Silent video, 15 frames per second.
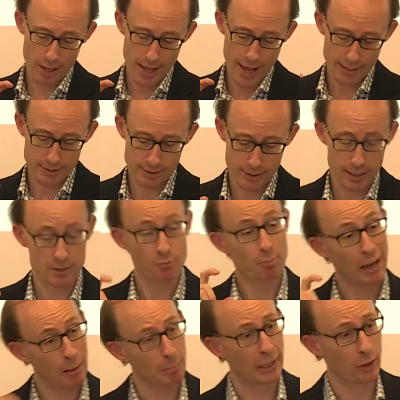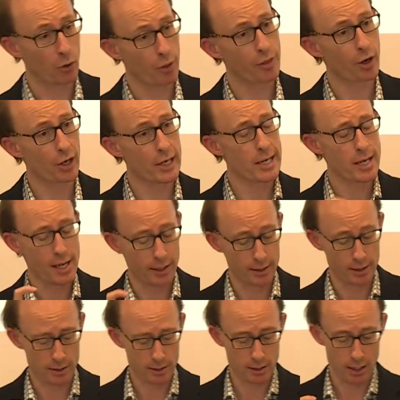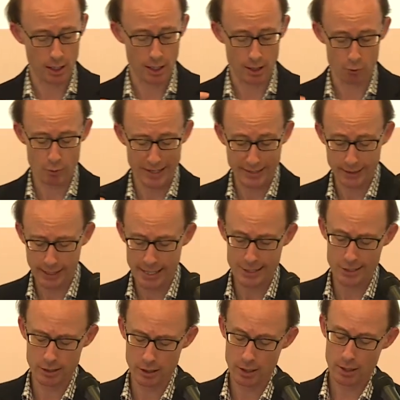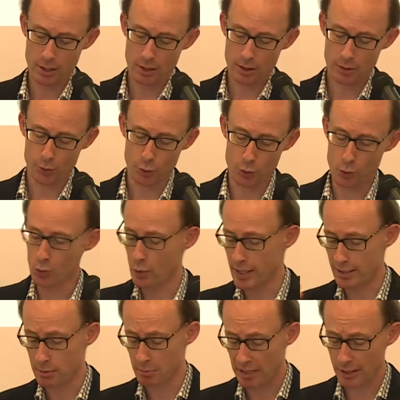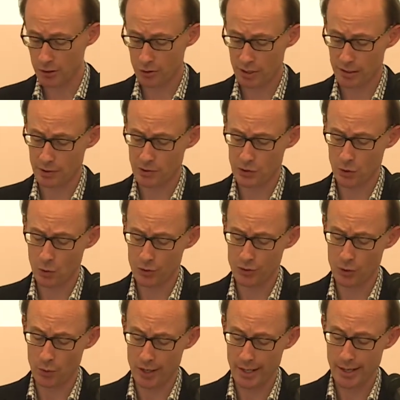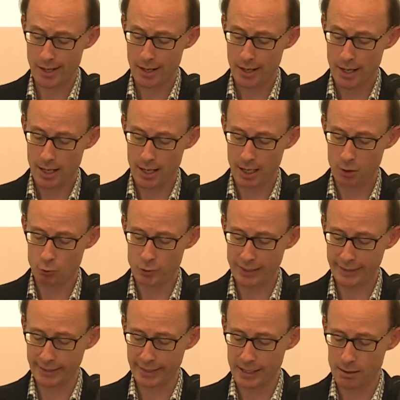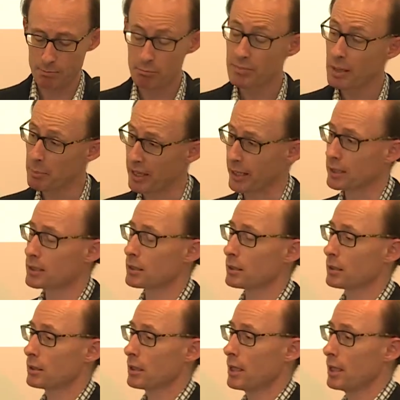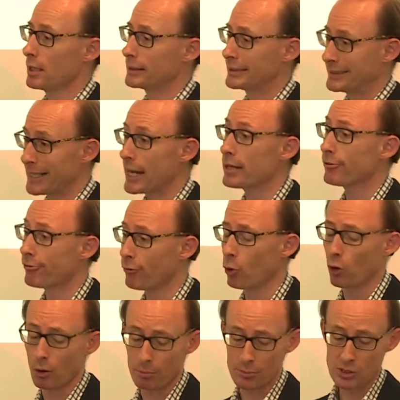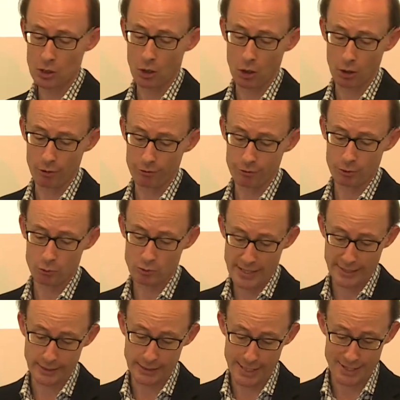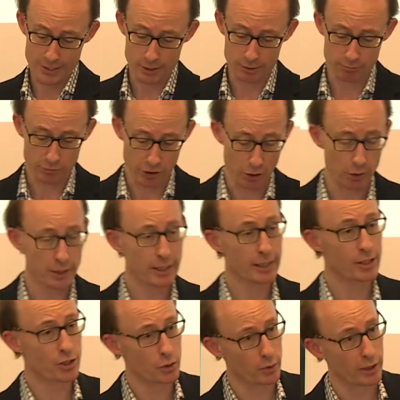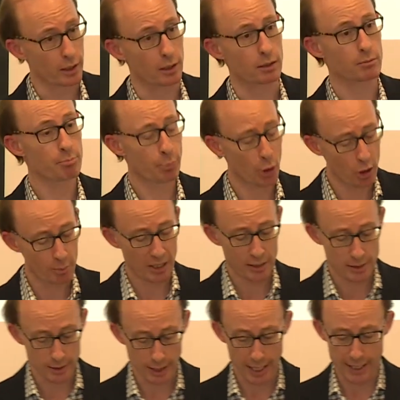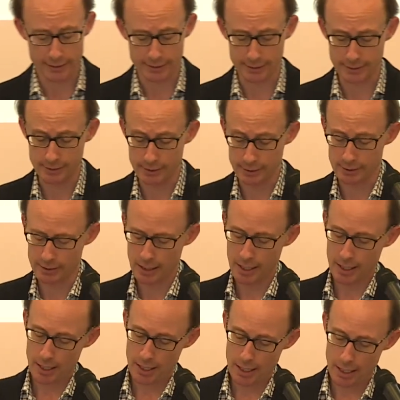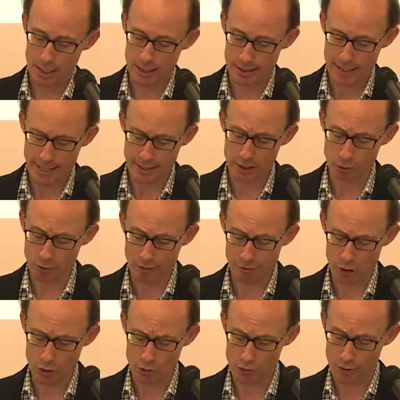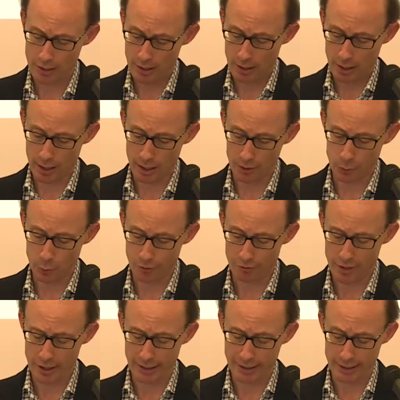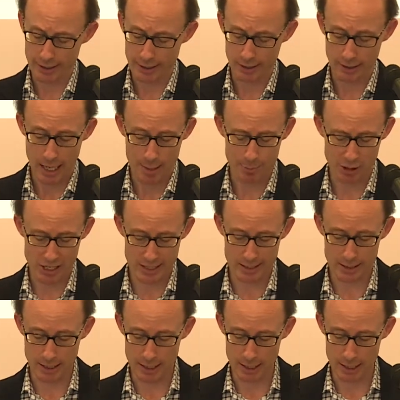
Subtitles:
exercise of public authority and its regulation through its ministries and so on, really mimicked state forms of regulation, issuing permits, licenses, taking revenue through a fairly elaborate